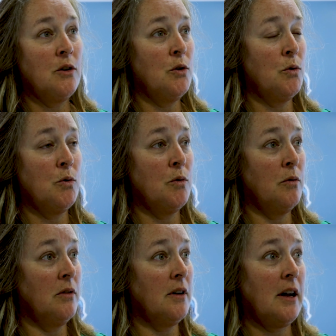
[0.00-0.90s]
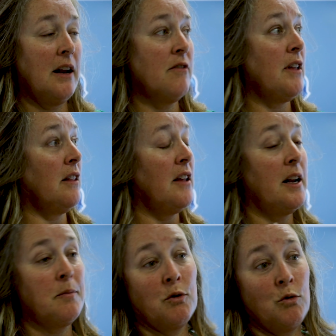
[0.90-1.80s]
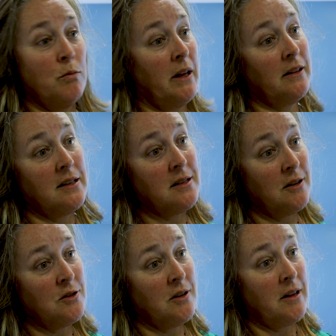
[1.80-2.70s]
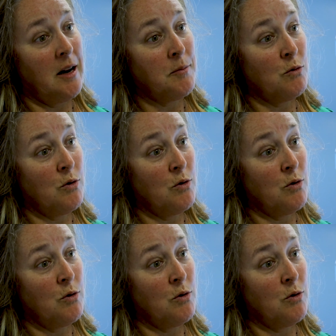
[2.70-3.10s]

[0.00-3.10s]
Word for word: who kind of like light up the room like Lisa used to light up the